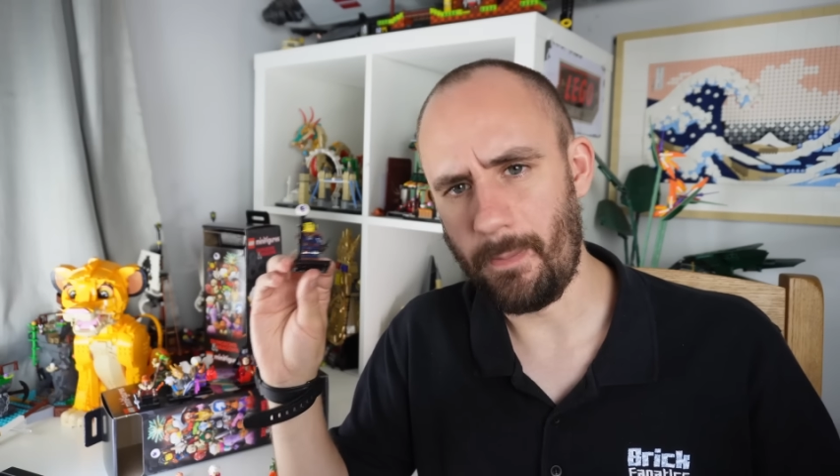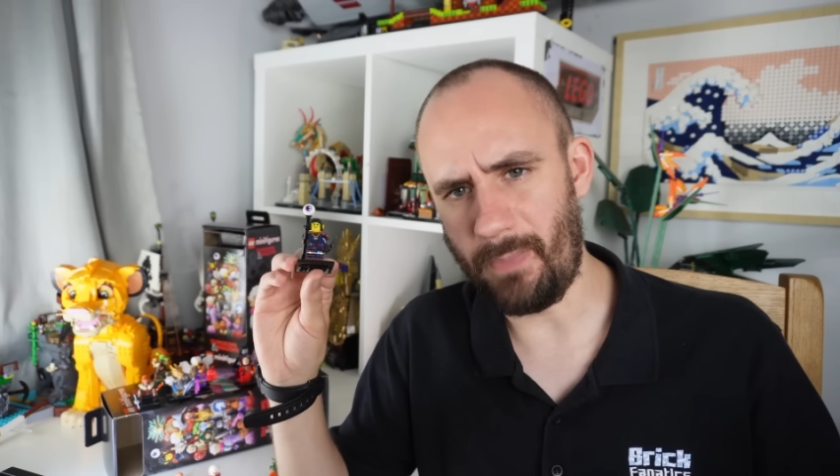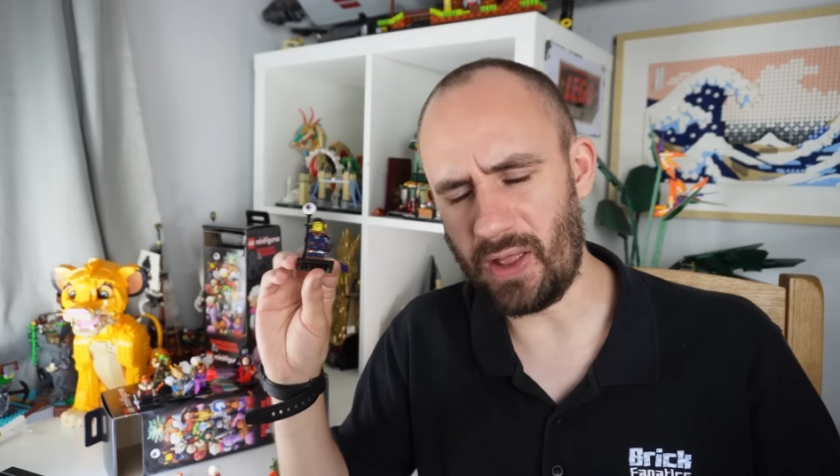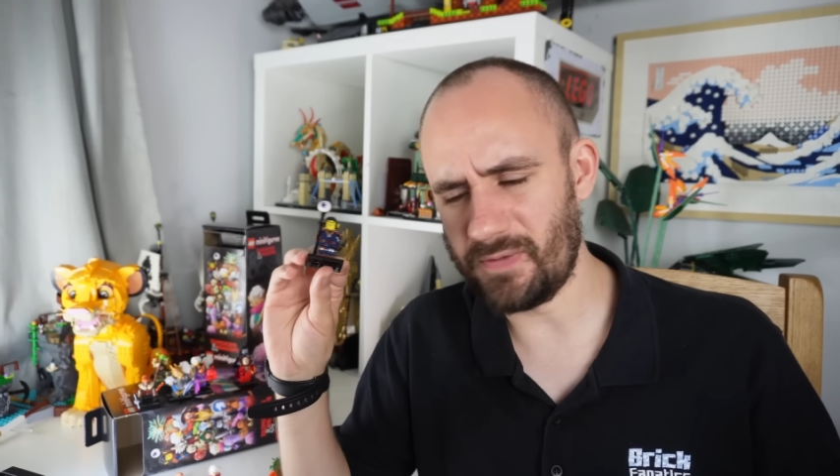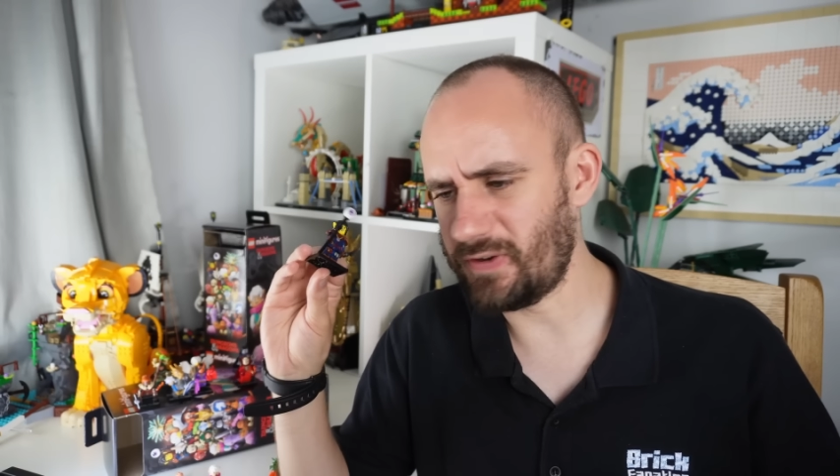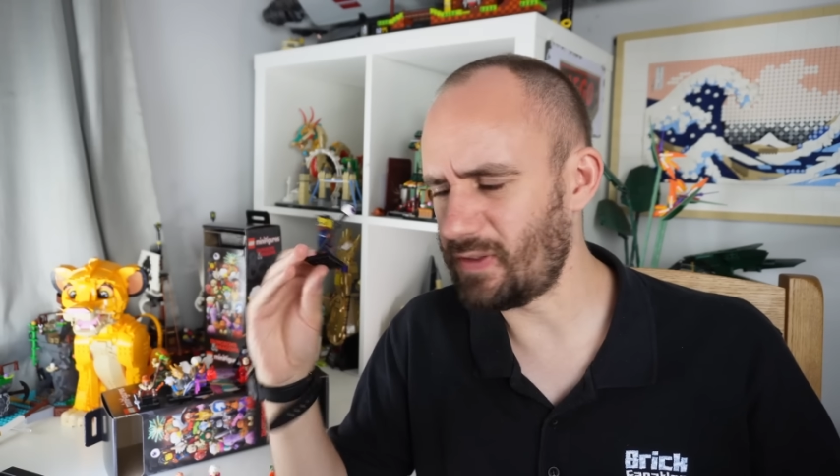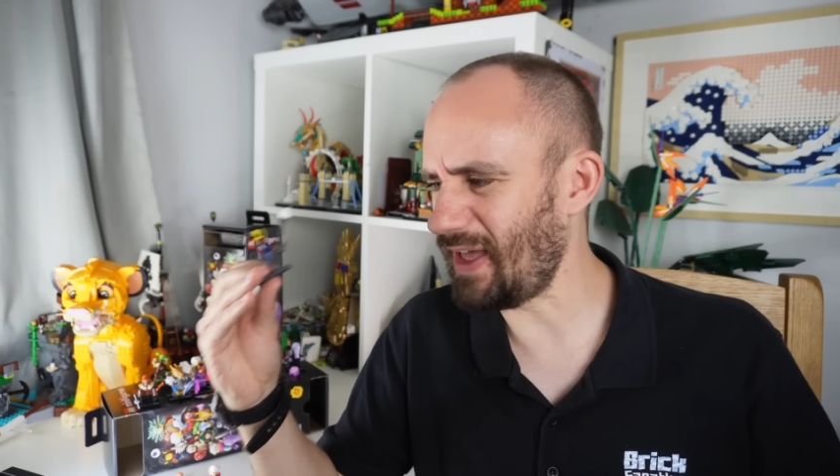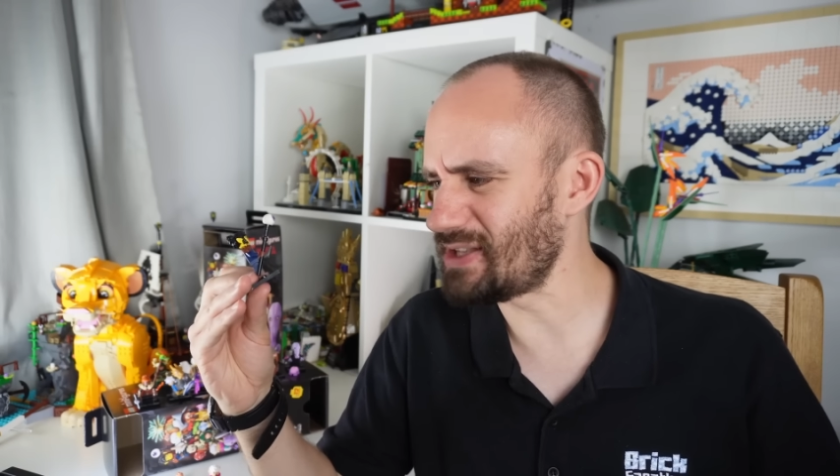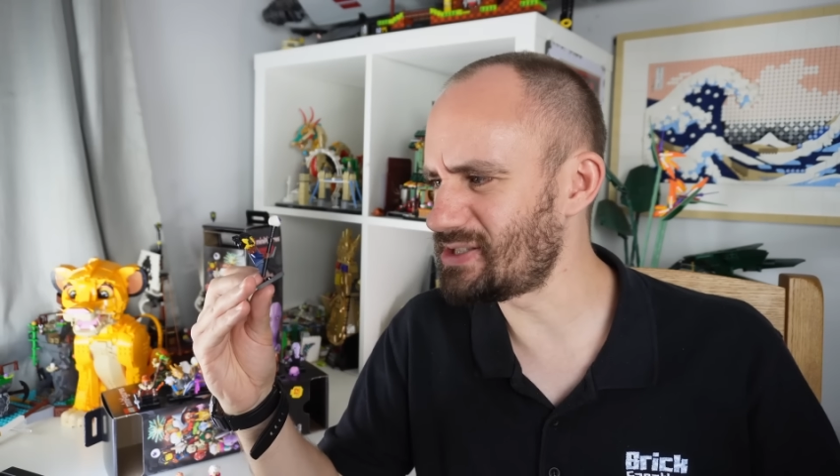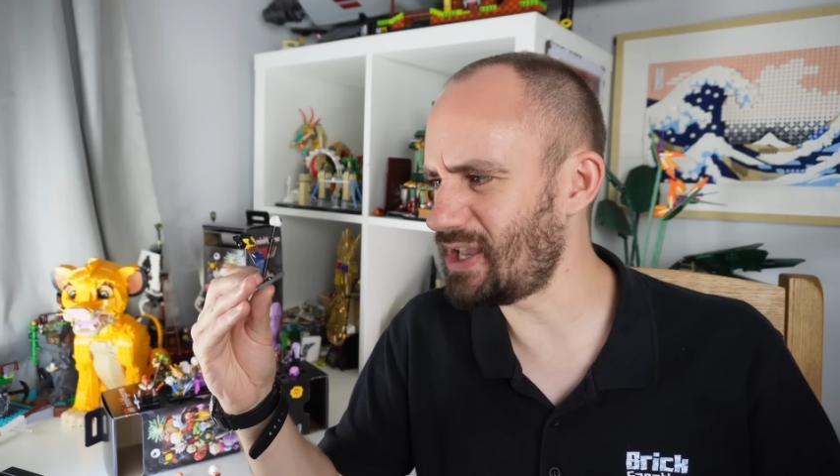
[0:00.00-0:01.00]
But
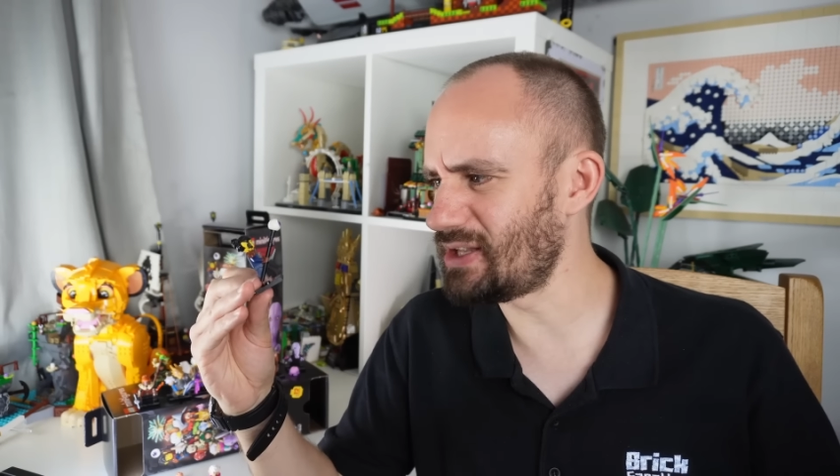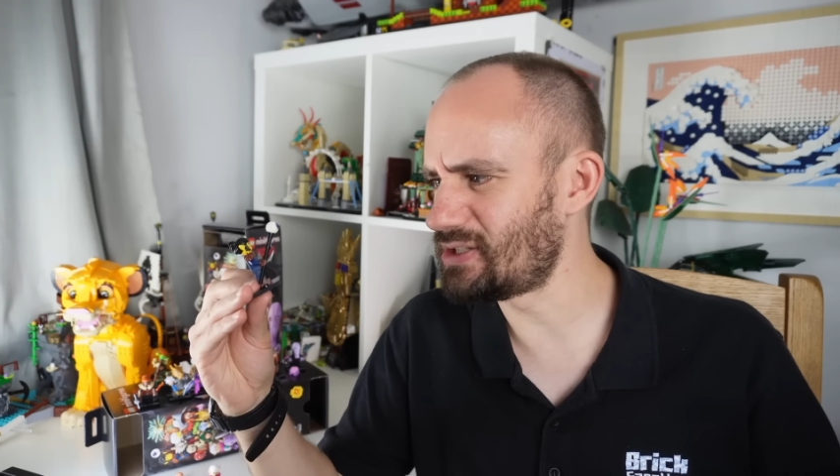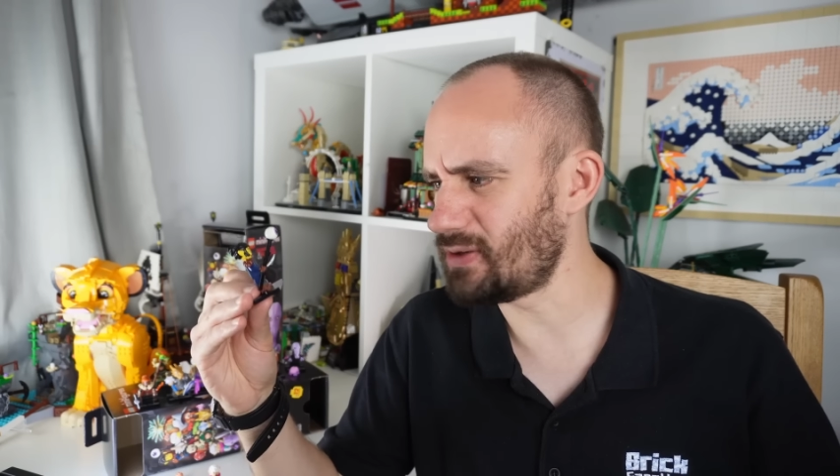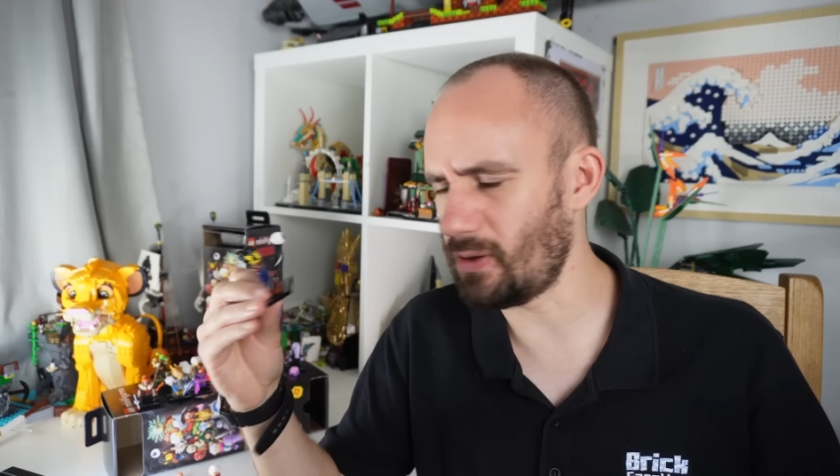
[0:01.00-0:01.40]
that said,